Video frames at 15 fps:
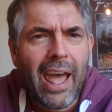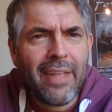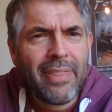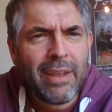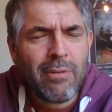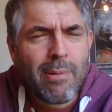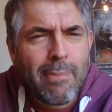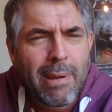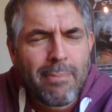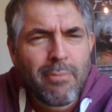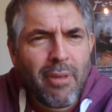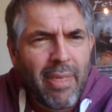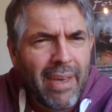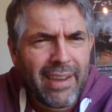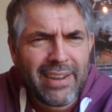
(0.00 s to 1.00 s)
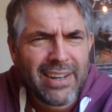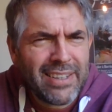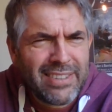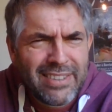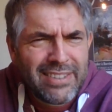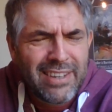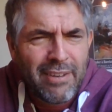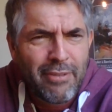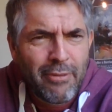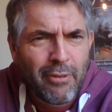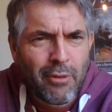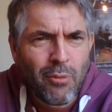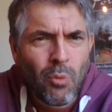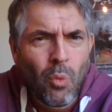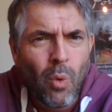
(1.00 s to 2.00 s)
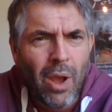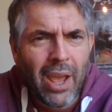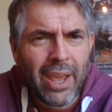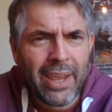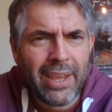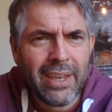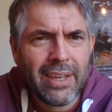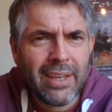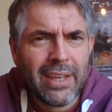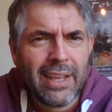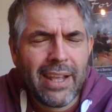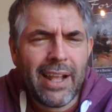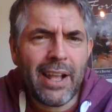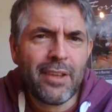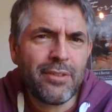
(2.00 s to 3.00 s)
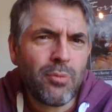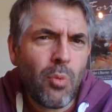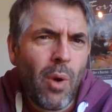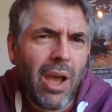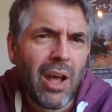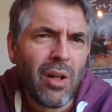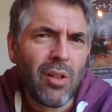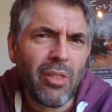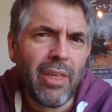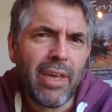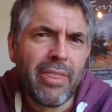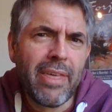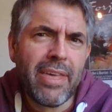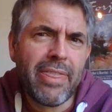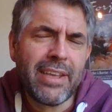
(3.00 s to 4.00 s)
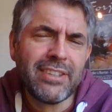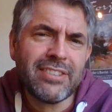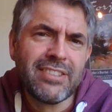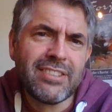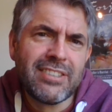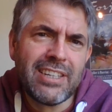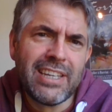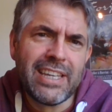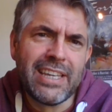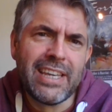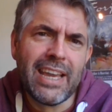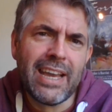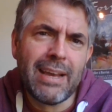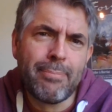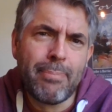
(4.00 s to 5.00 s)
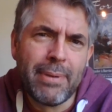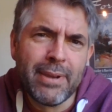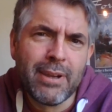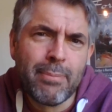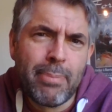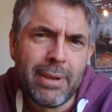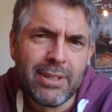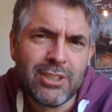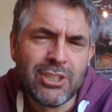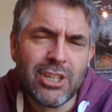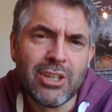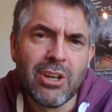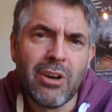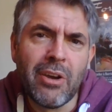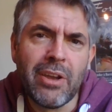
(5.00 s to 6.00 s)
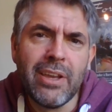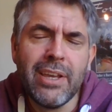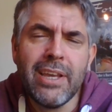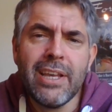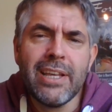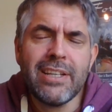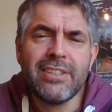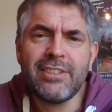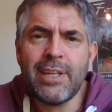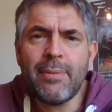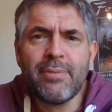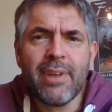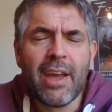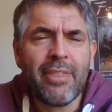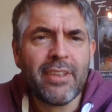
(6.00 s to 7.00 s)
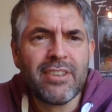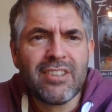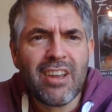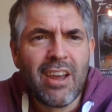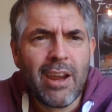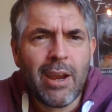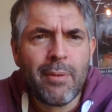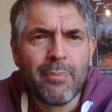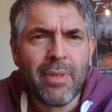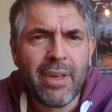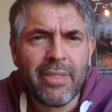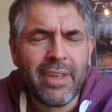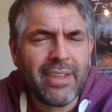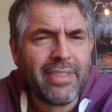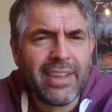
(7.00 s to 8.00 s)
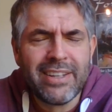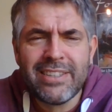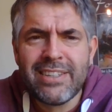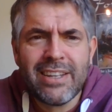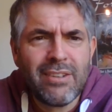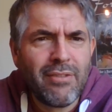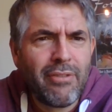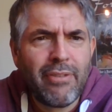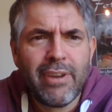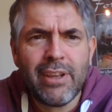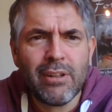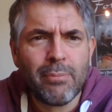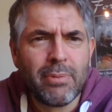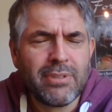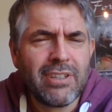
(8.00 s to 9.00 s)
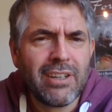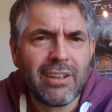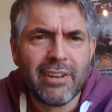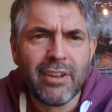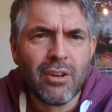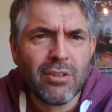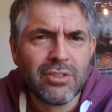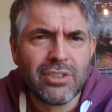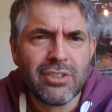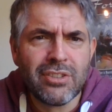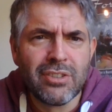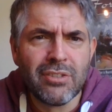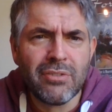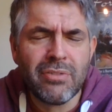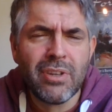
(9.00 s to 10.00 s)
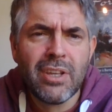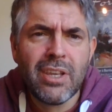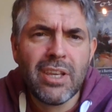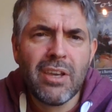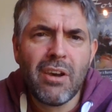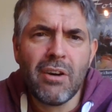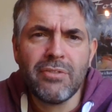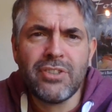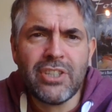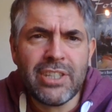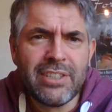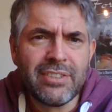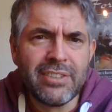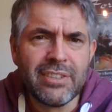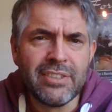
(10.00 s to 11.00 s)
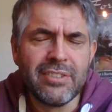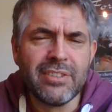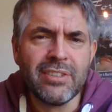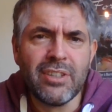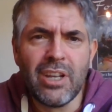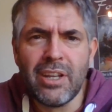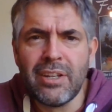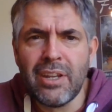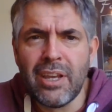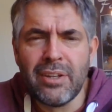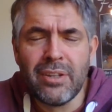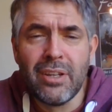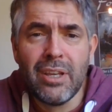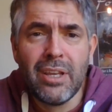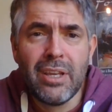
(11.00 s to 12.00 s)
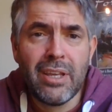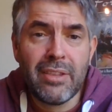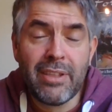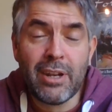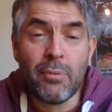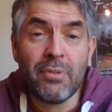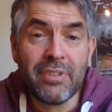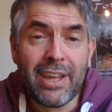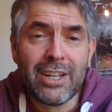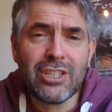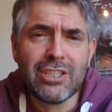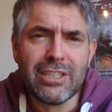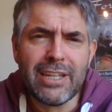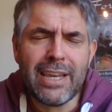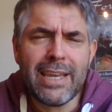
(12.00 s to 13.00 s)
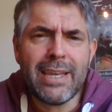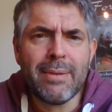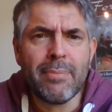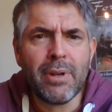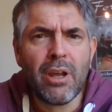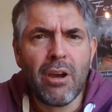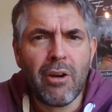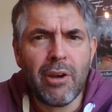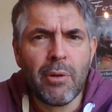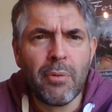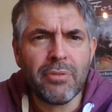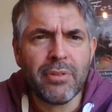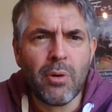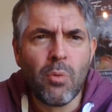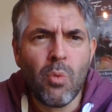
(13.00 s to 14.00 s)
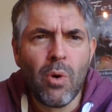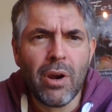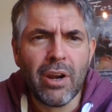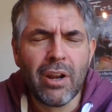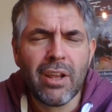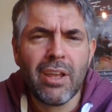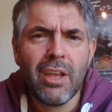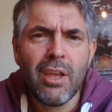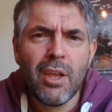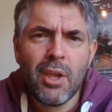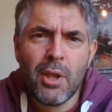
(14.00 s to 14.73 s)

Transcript: And they remember that in a different way as well. They see a bigger picture now. Seems that at the time they didn't feel particularly conscious of Jesus and that it was actually him and how he was at work.